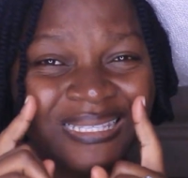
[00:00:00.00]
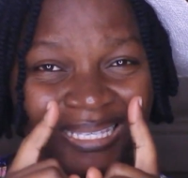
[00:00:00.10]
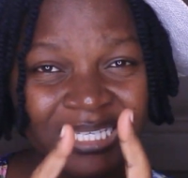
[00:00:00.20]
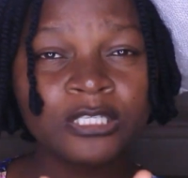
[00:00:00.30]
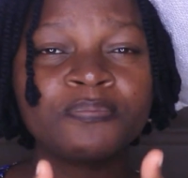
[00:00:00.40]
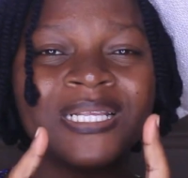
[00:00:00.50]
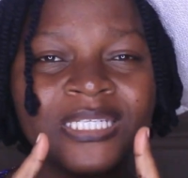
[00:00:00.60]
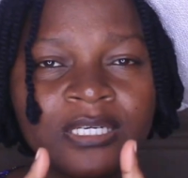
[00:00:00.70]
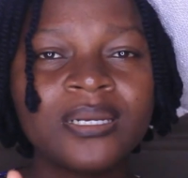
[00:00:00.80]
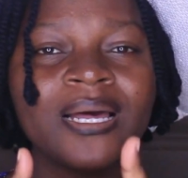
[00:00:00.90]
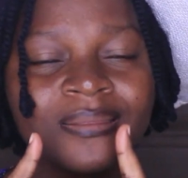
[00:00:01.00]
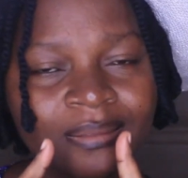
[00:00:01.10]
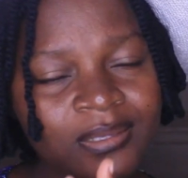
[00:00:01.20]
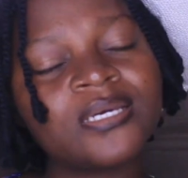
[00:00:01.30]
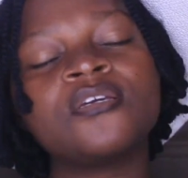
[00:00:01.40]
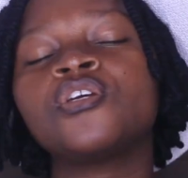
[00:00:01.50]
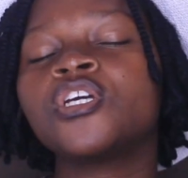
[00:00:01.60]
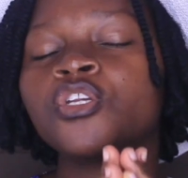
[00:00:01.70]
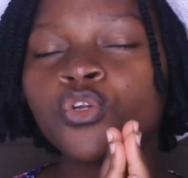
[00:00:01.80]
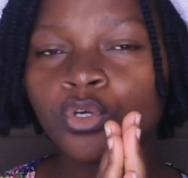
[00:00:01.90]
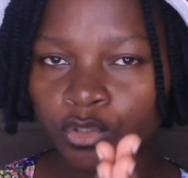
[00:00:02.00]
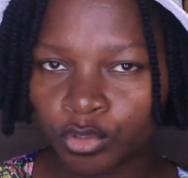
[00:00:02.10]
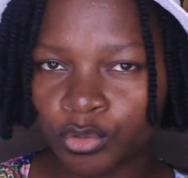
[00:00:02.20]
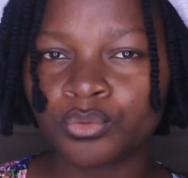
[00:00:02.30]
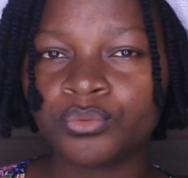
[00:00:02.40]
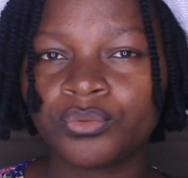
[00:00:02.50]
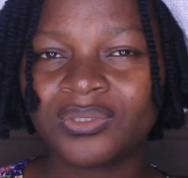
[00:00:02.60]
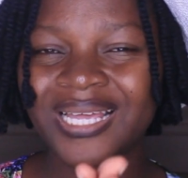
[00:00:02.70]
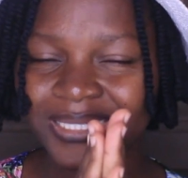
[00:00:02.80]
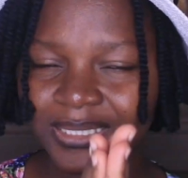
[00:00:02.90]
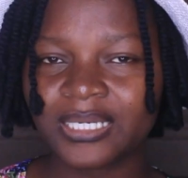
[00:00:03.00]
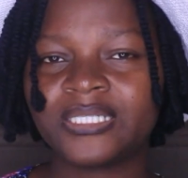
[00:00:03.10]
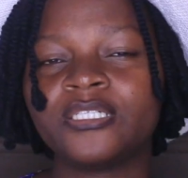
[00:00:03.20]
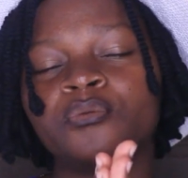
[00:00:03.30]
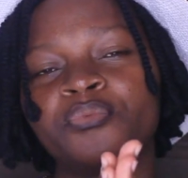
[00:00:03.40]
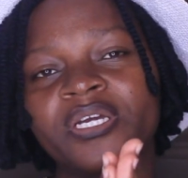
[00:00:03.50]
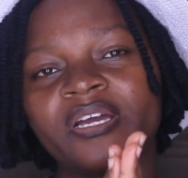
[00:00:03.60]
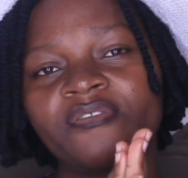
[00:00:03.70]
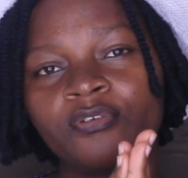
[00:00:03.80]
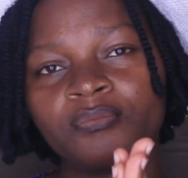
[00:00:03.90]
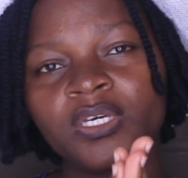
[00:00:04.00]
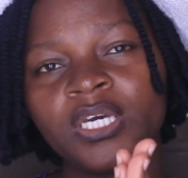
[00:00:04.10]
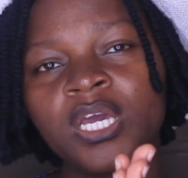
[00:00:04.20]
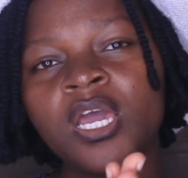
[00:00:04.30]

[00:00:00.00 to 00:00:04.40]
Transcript: this particular thing you cannot do. That is a deal breaker for me.